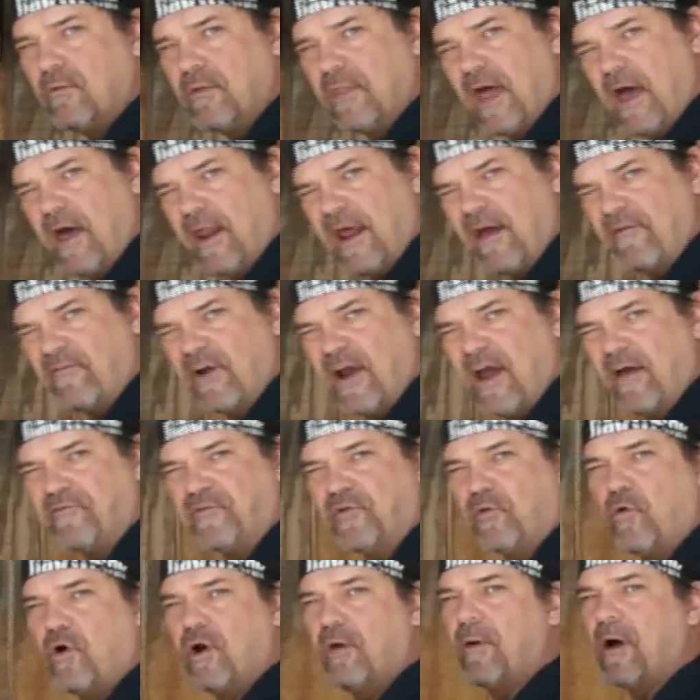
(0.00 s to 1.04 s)
I don't have
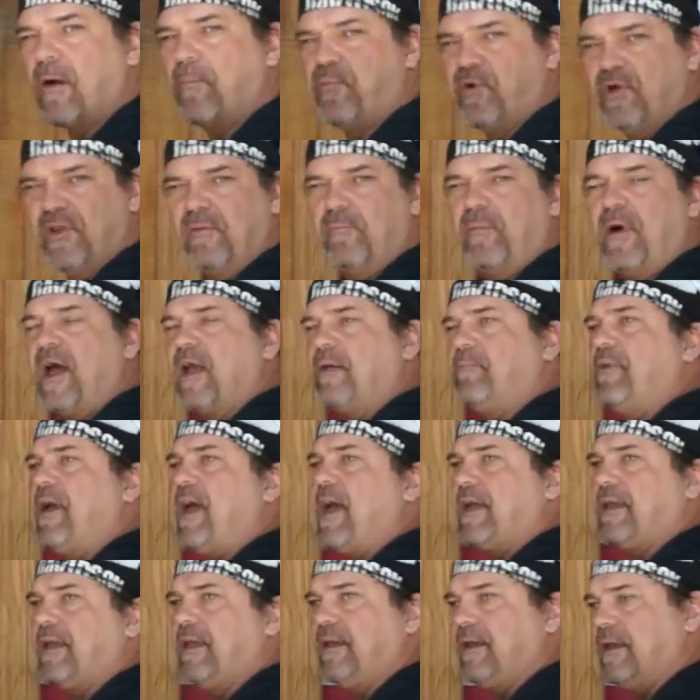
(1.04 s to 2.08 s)
to worry about putting the bike
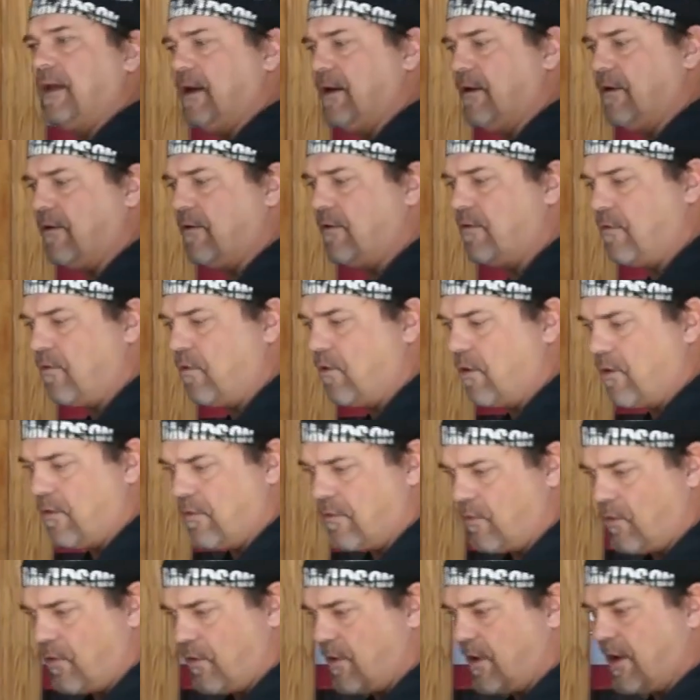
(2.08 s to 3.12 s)
back in gear
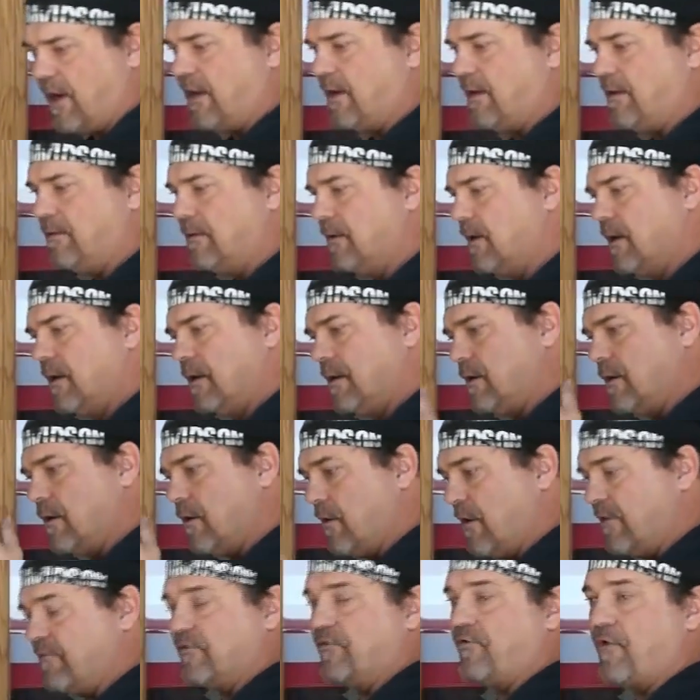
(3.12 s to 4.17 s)
or any
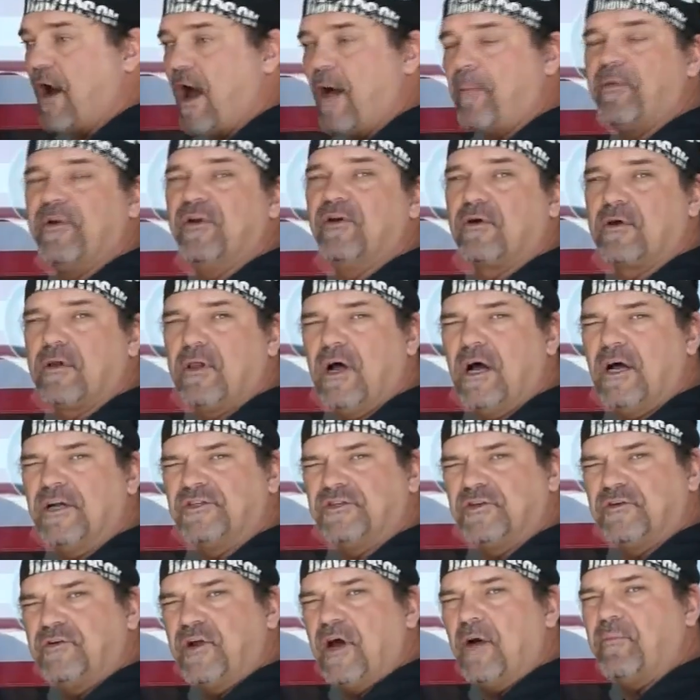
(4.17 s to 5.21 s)
dropping the
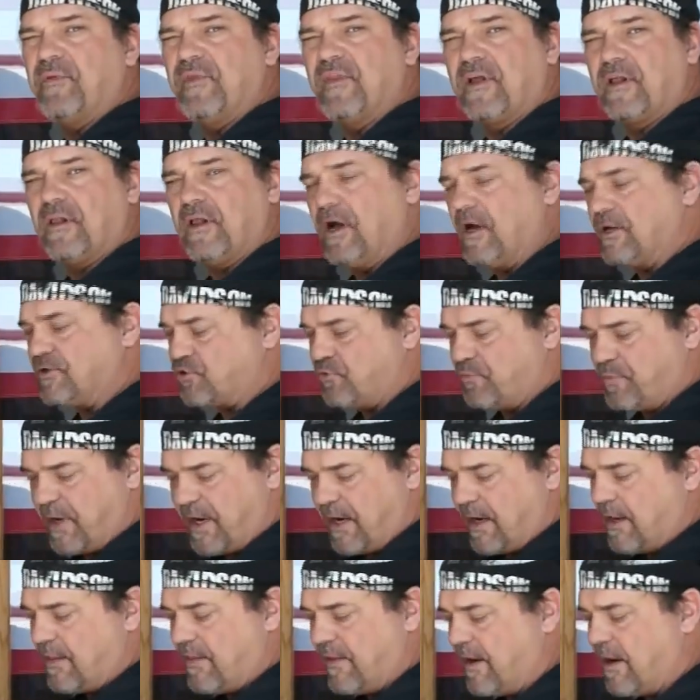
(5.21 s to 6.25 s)
clutch or dumping the clutch or
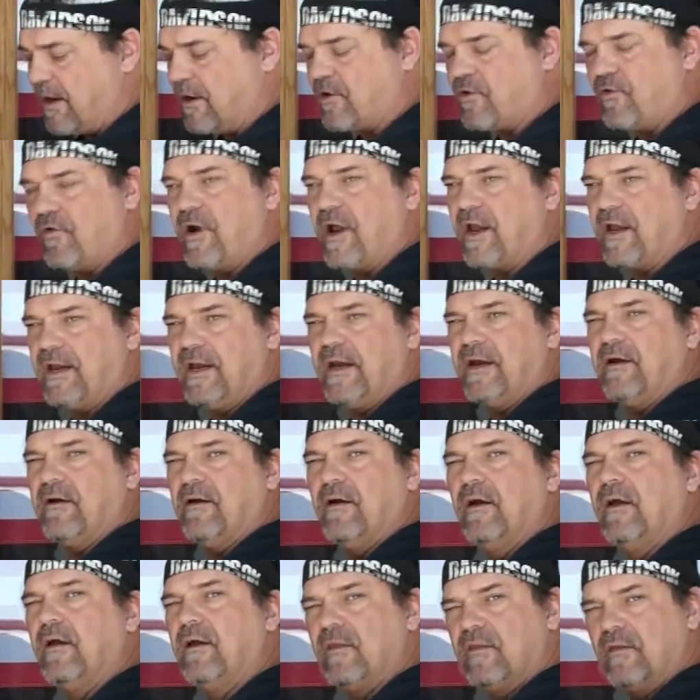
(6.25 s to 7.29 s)
being in the incorrect gear.
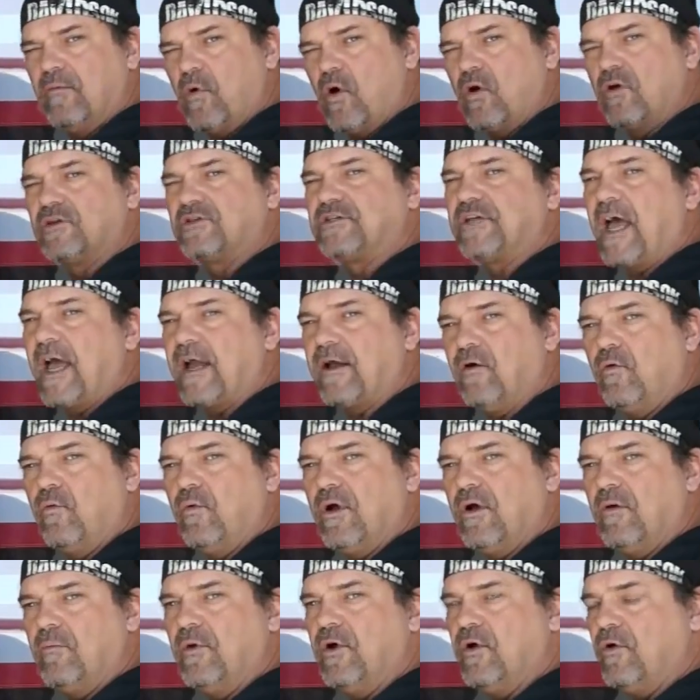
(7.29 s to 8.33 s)
The motorcycle
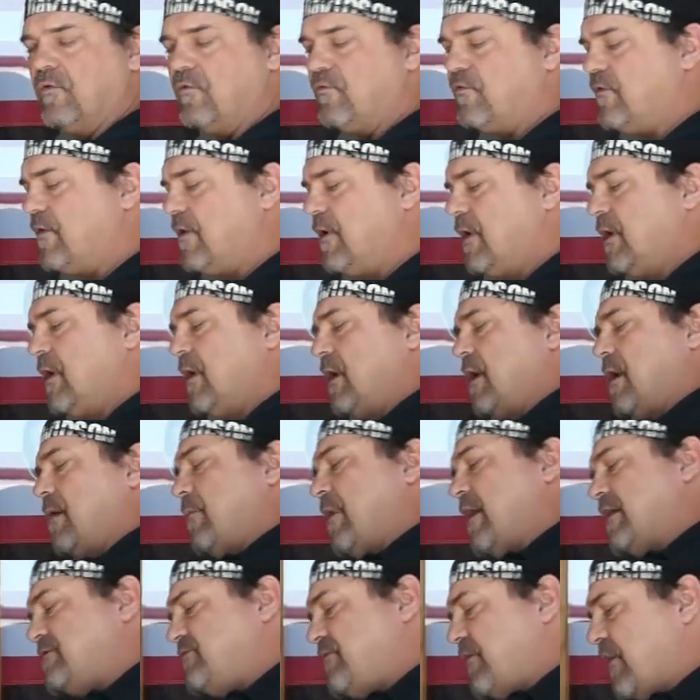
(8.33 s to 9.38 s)
will move. It
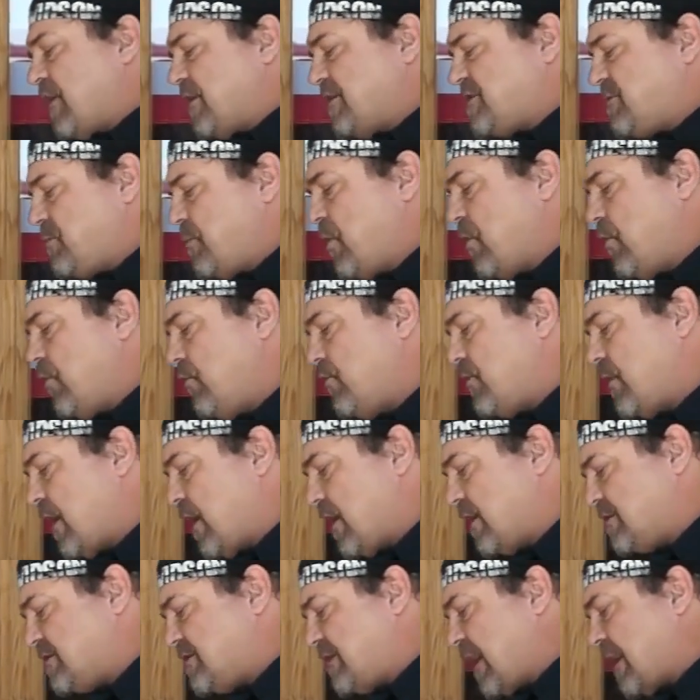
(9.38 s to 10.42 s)
makes very smooth
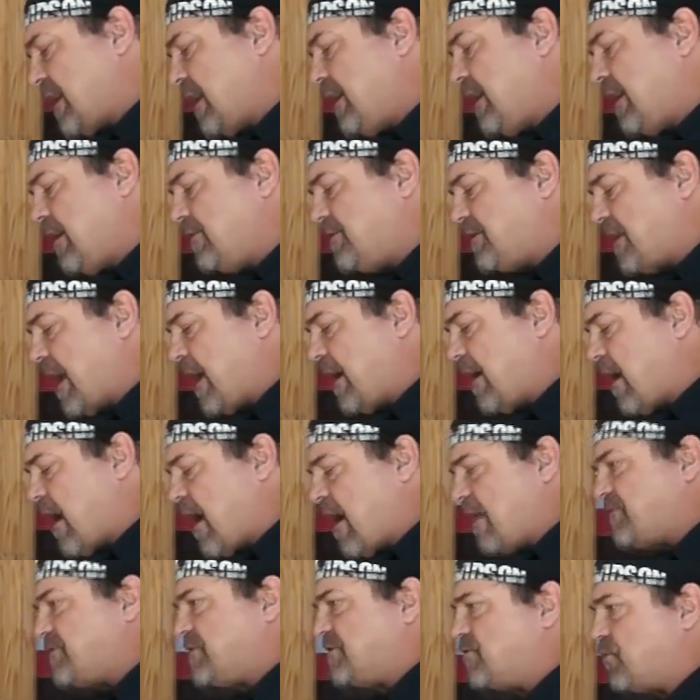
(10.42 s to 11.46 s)
second gear
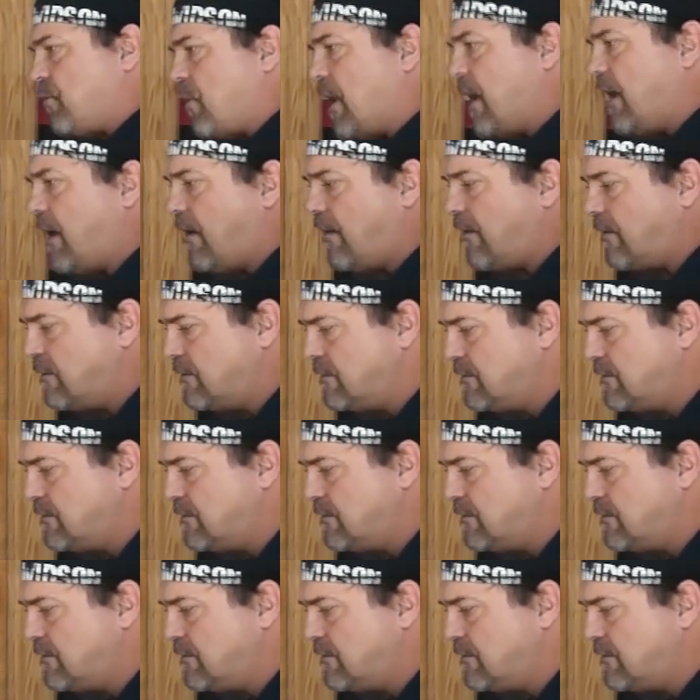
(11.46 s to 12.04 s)
takeoff as well.